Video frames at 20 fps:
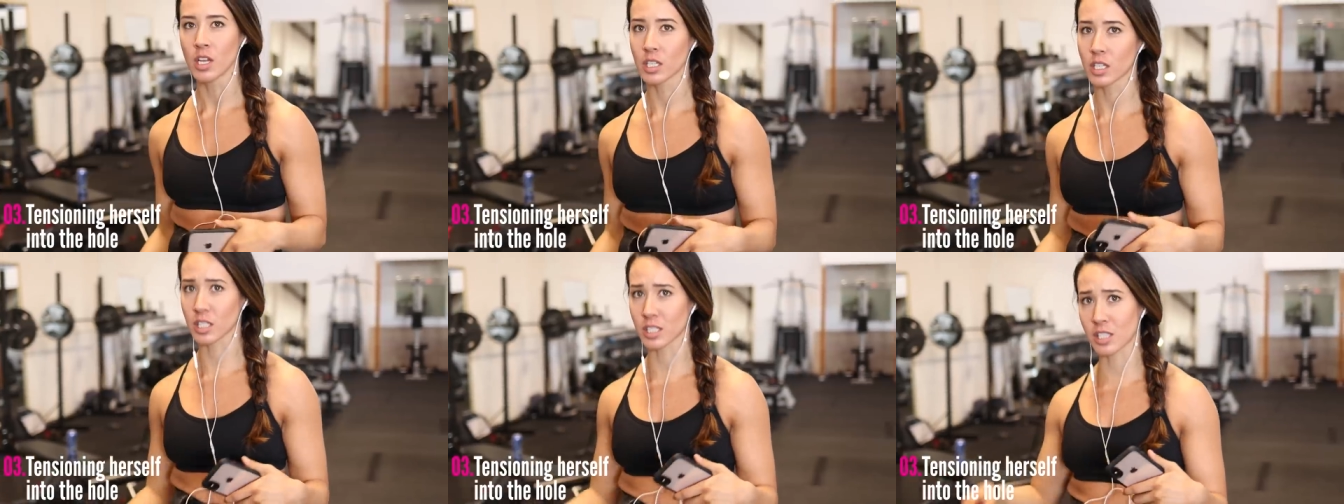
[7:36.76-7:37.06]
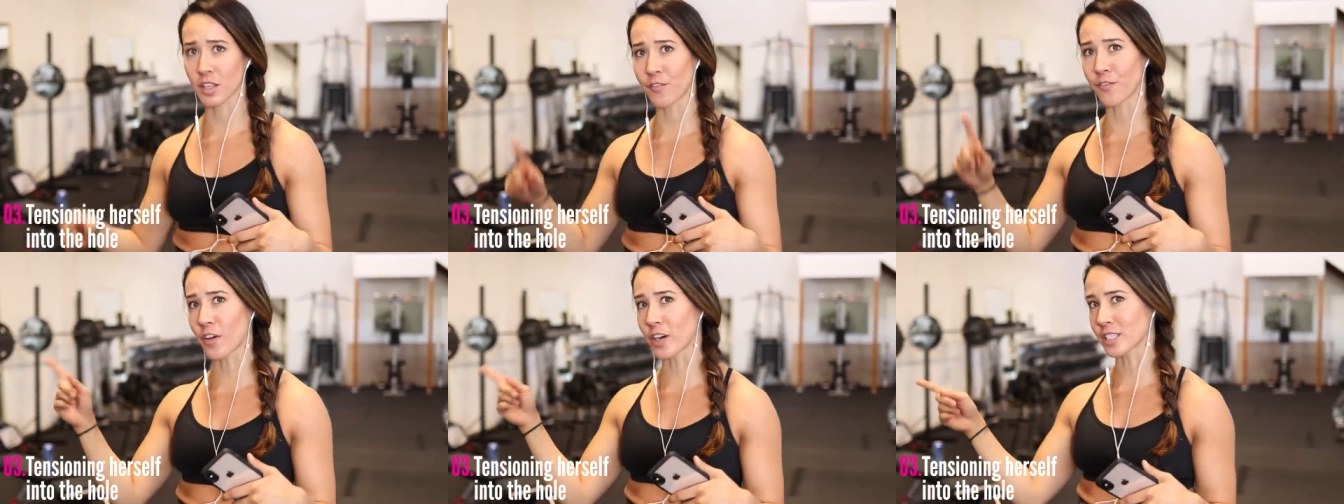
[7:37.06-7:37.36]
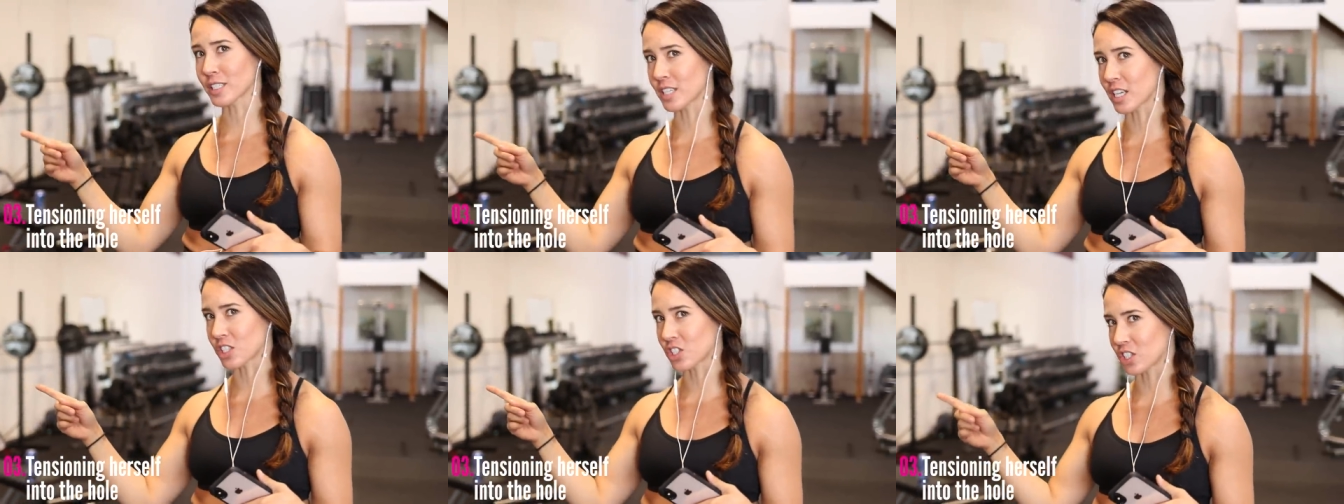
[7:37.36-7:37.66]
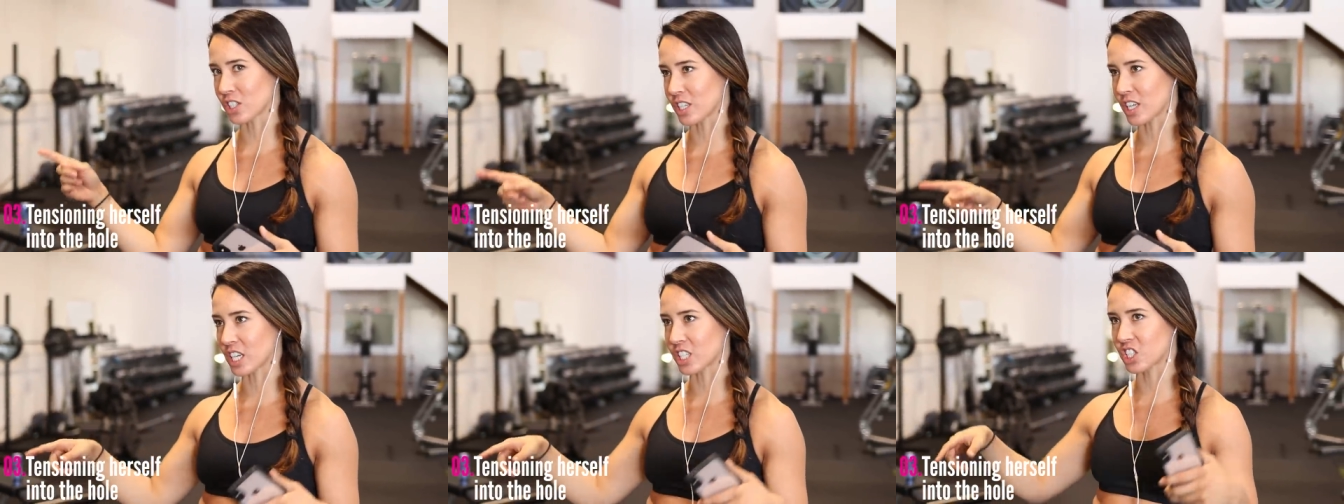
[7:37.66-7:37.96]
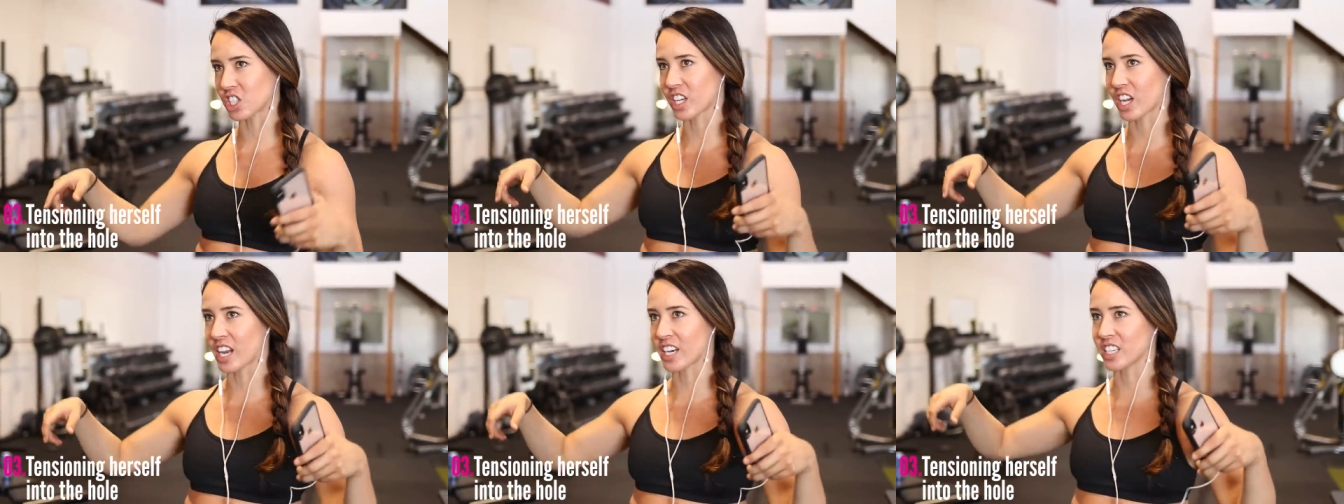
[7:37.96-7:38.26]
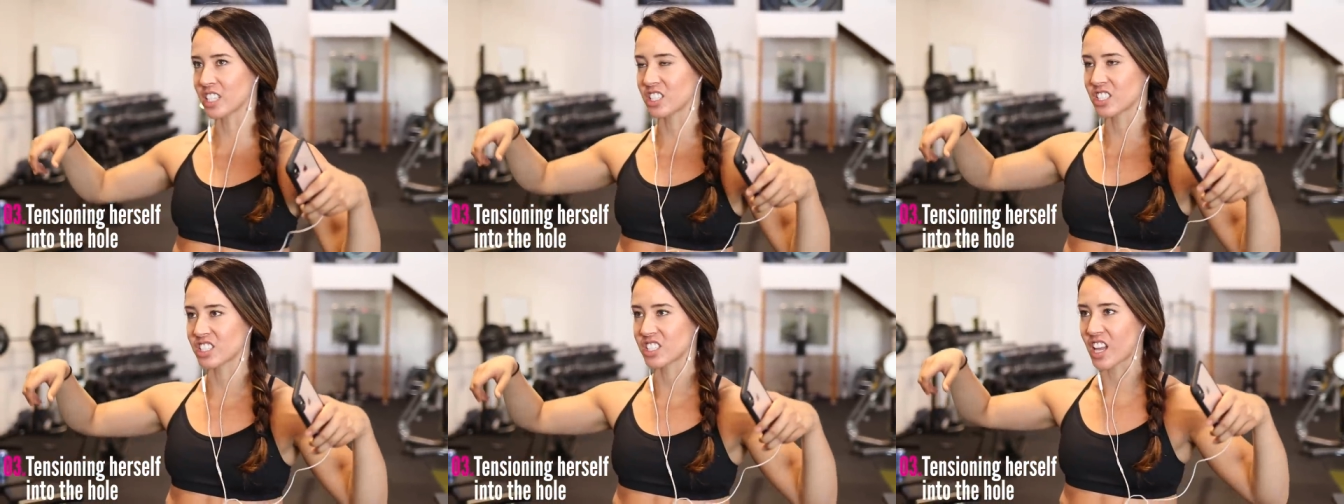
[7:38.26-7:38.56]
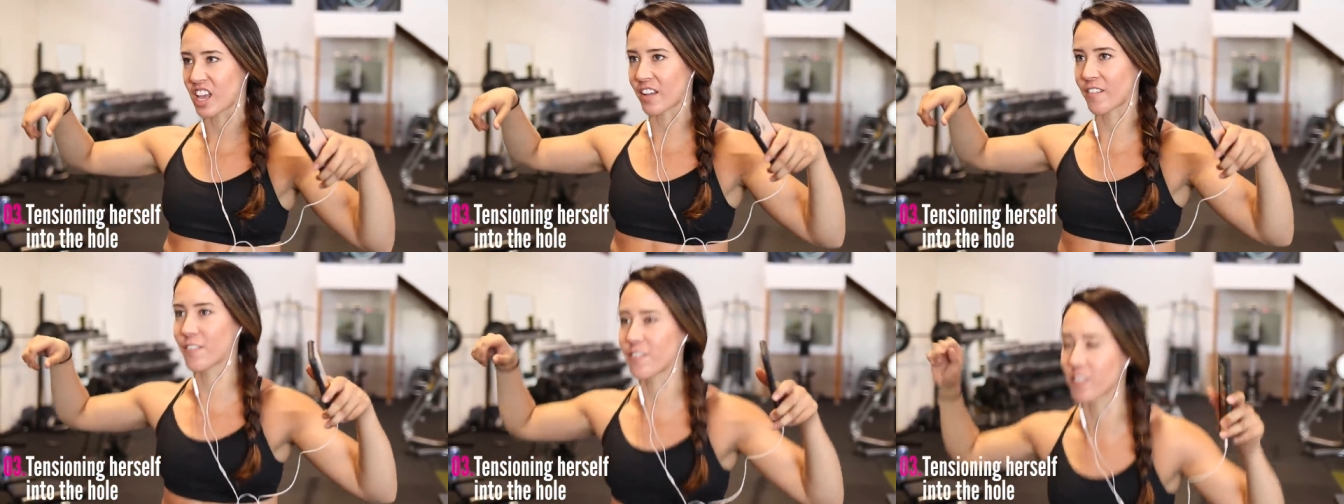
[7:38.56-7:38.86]
Yeah. The first that she did, she kind of just
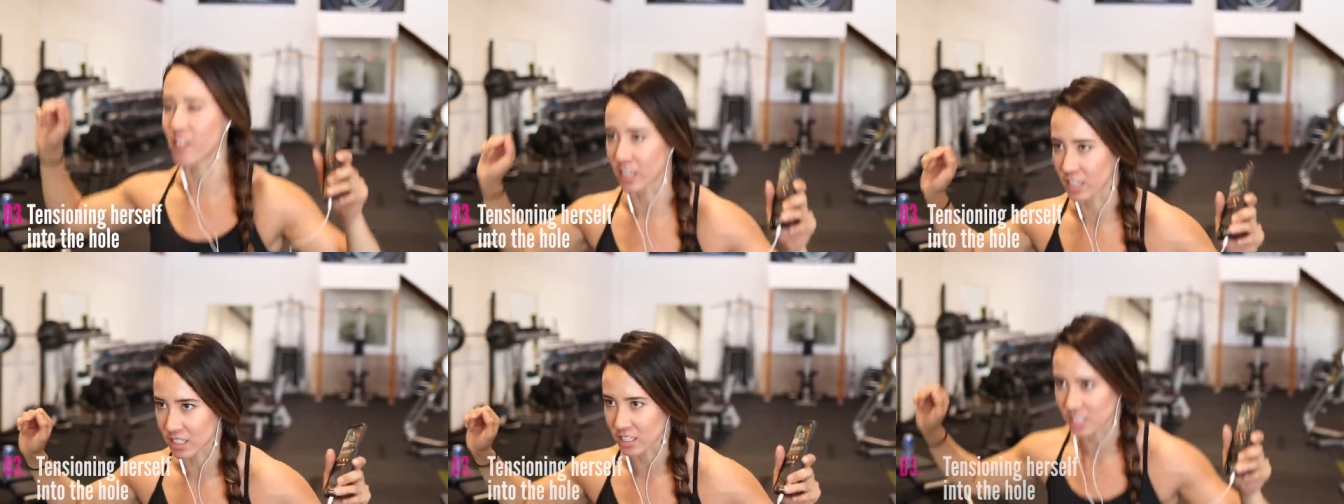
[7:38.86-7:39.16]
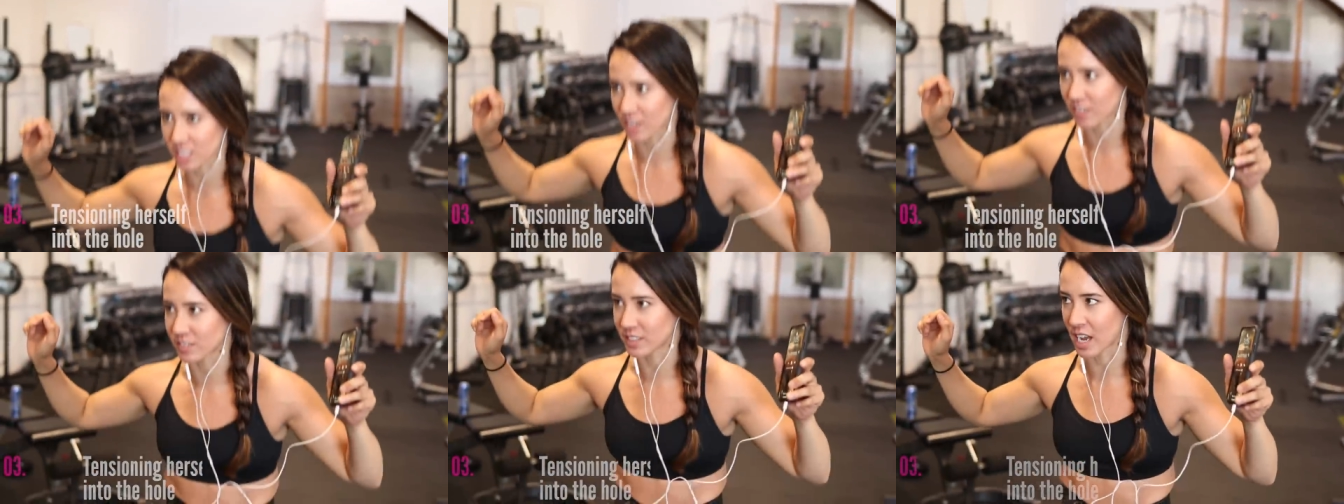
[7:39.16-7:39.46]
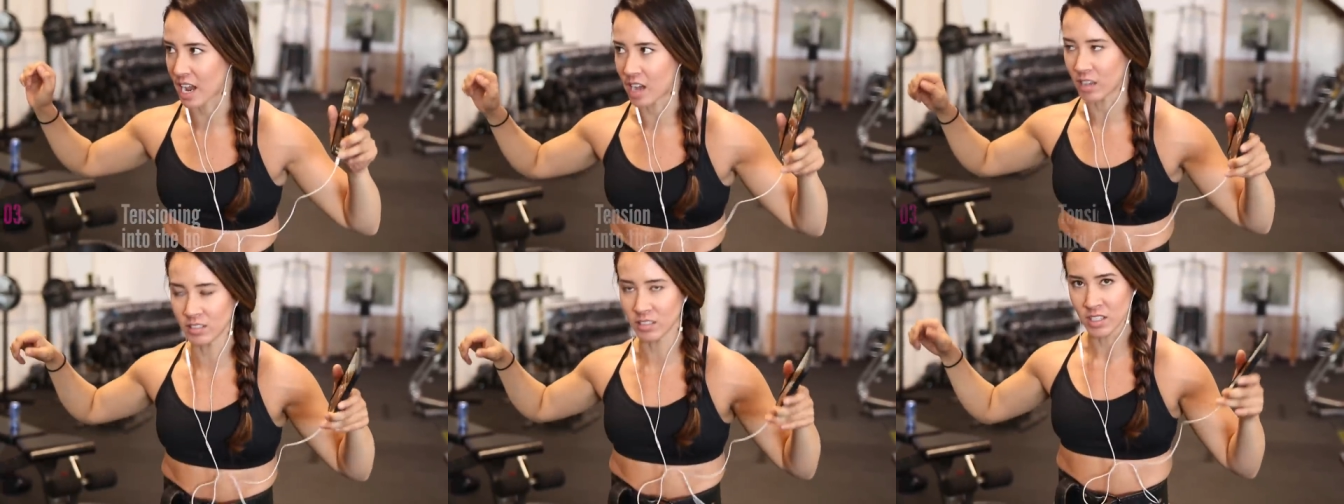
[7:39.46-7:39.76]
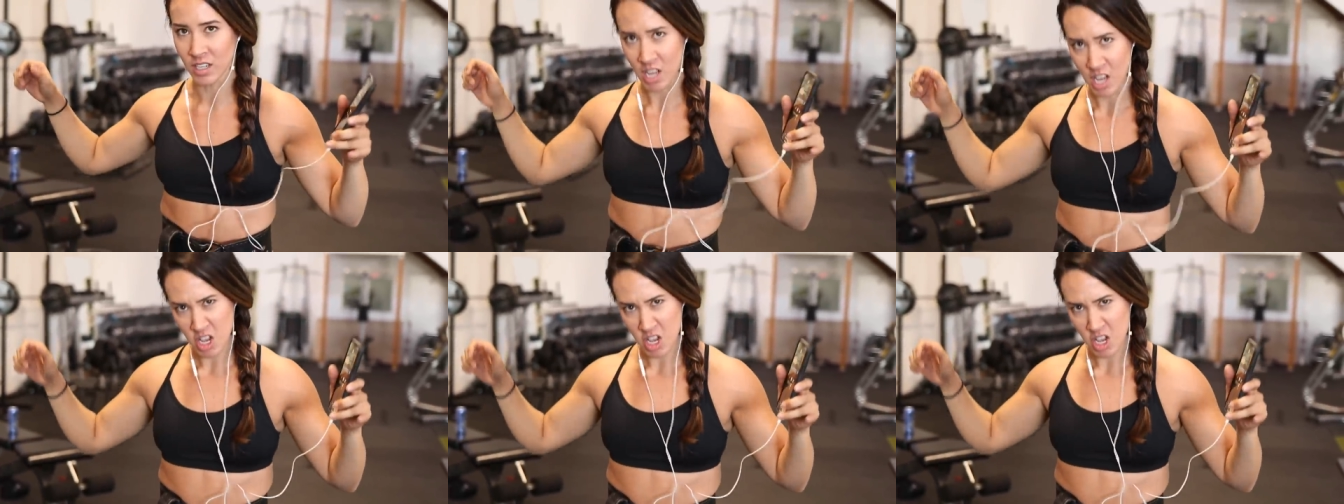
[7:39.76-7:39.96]
like flung herself down,